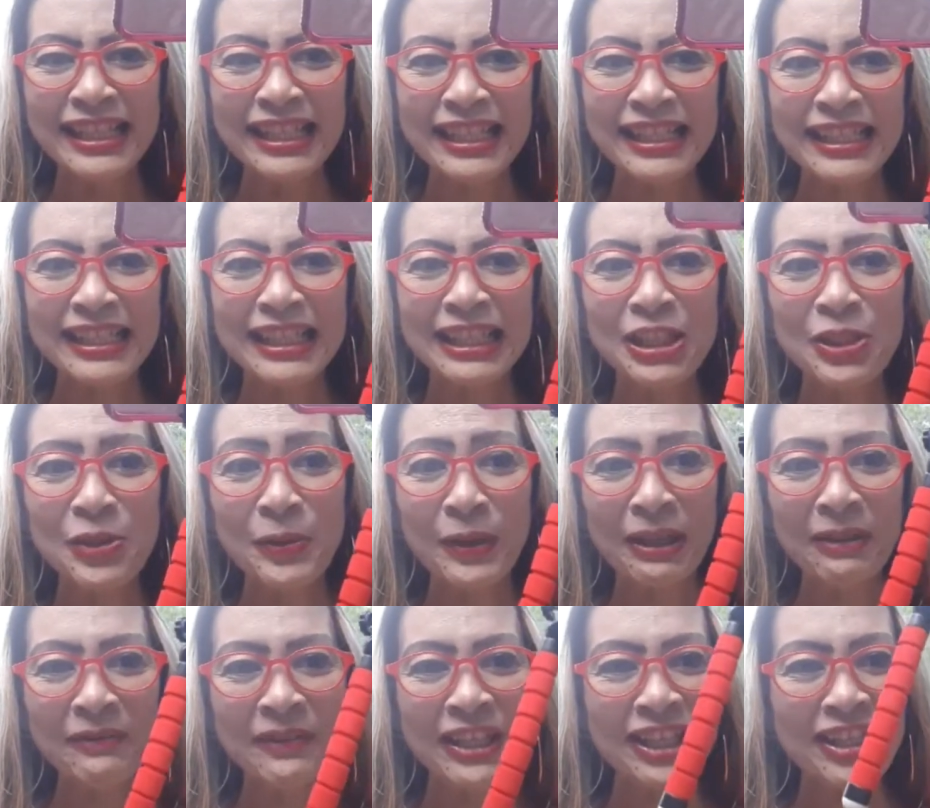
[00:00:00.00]
just the
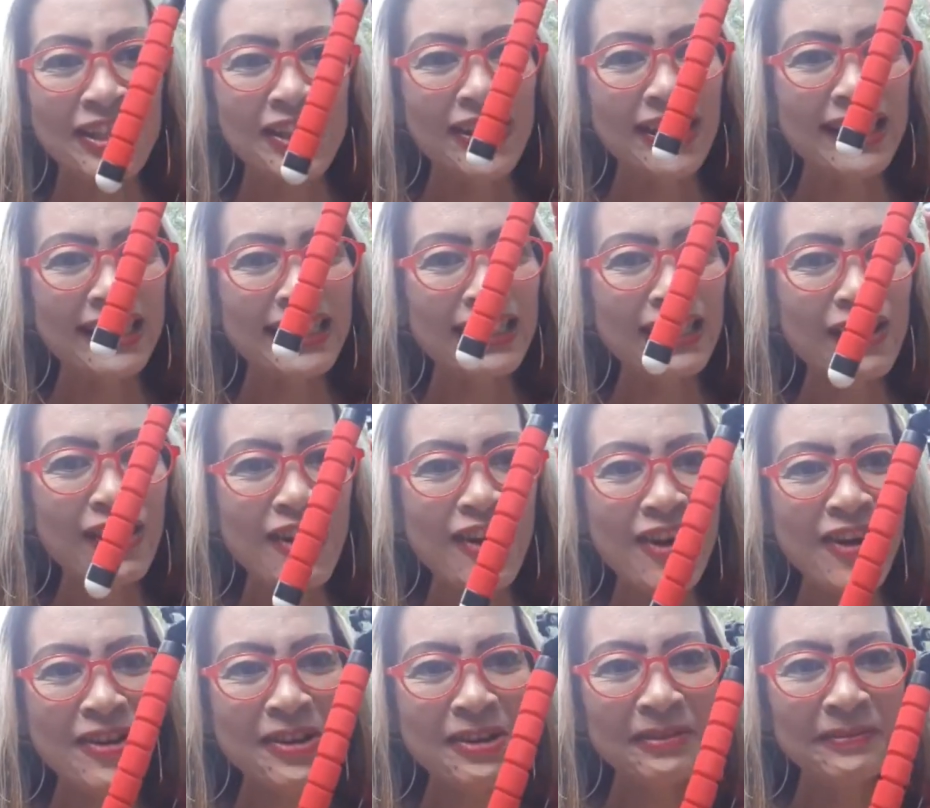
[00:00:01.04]
12 inches
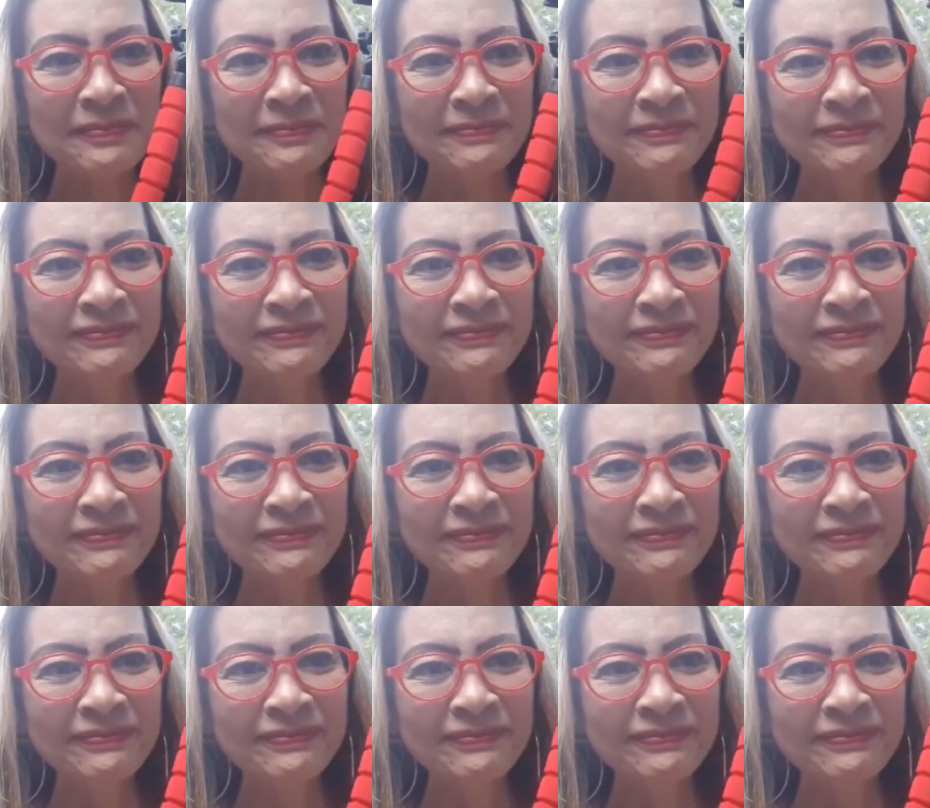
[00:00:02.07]
long